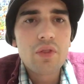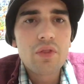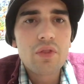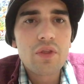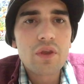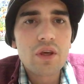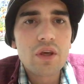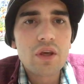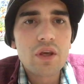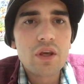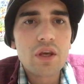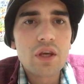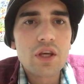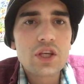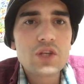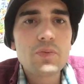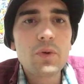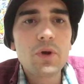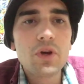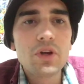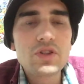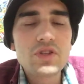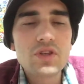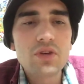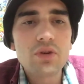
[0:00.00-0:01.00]
the
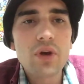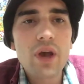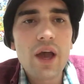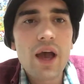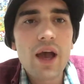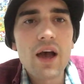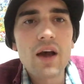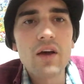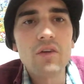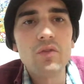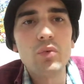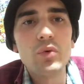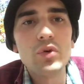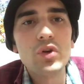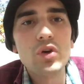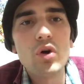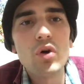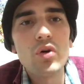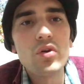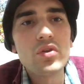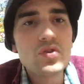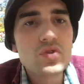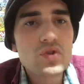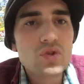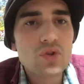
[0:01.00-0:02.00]
experience that you have when you
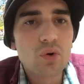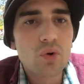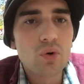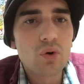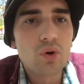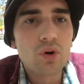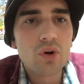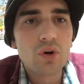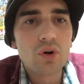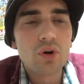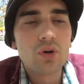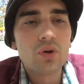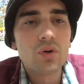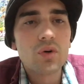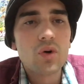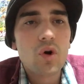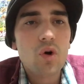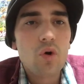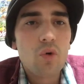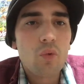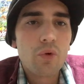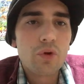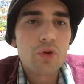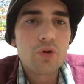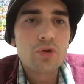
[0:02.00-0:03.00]
go to the store,
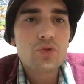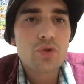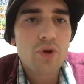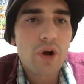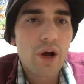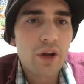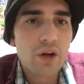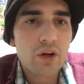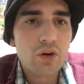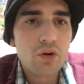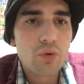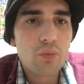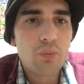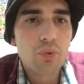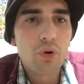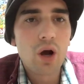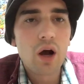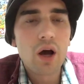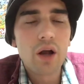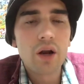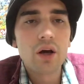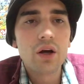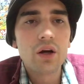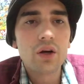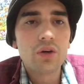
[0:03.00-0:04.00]
when you're trying a new
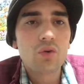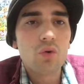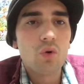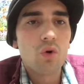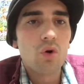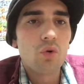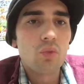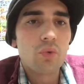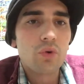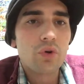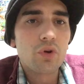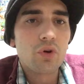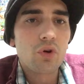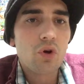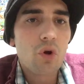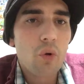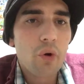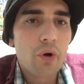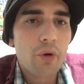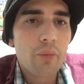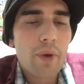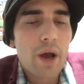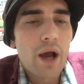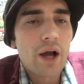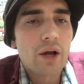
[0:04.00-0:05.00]
product, or when you're
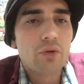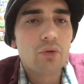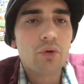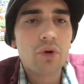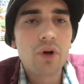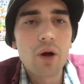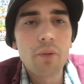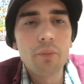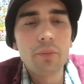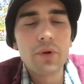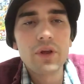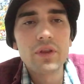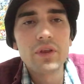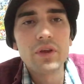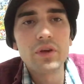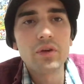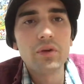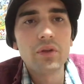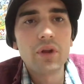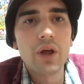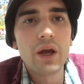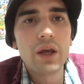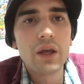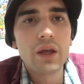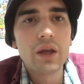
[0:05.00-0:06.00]
going back to a company that you
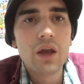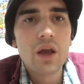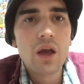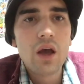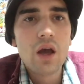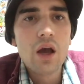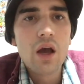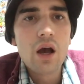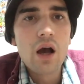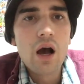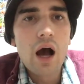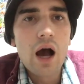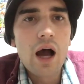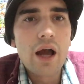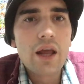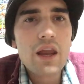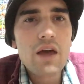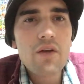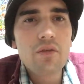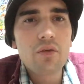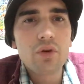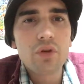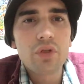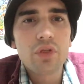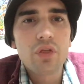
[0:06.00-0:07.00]
like, I
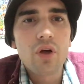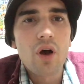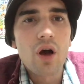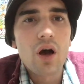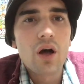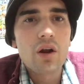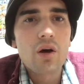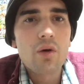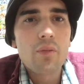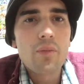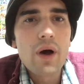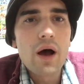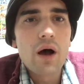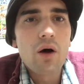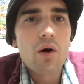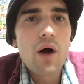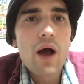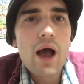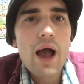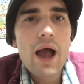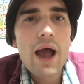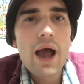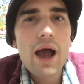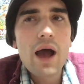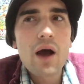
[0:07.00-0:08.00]
never thought about
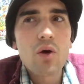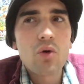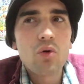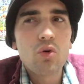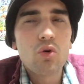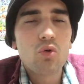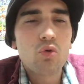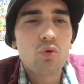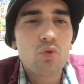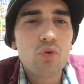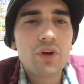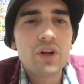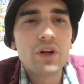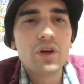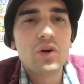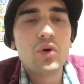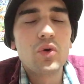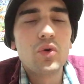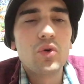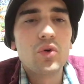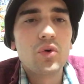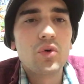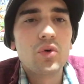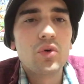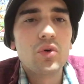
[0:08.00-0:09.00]
how
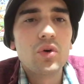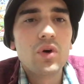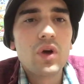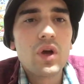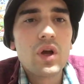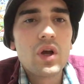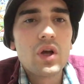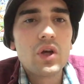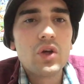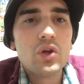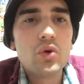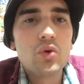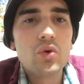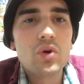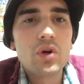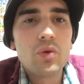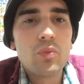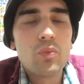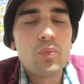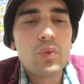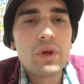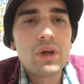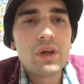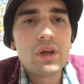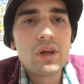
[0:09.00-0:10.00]
critical you
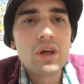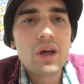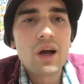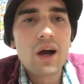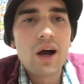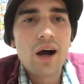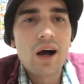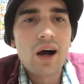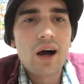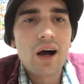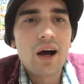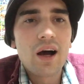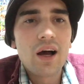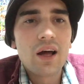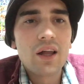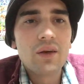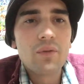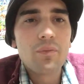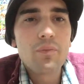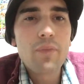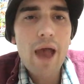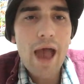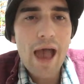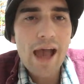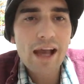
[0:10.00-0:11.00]
could be
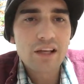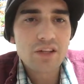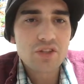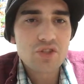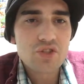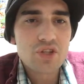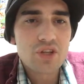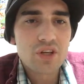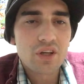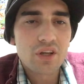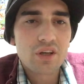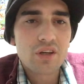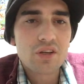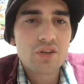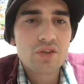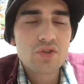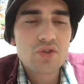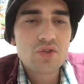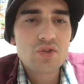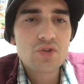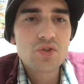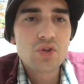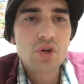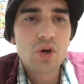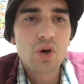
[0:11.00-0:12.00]
on packaging.
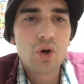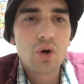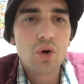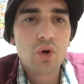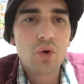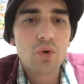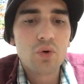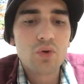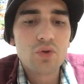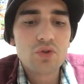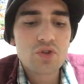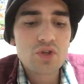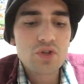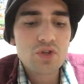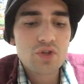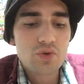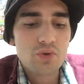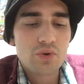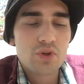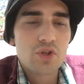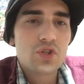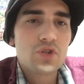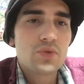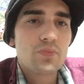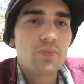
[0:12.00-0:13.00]
So just to
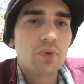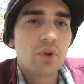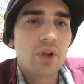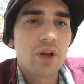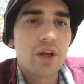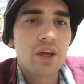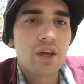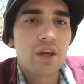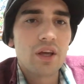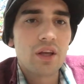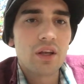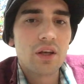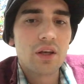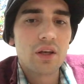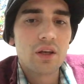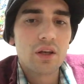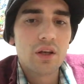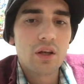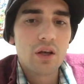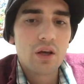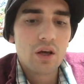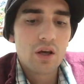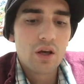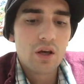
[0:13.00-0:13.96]
explain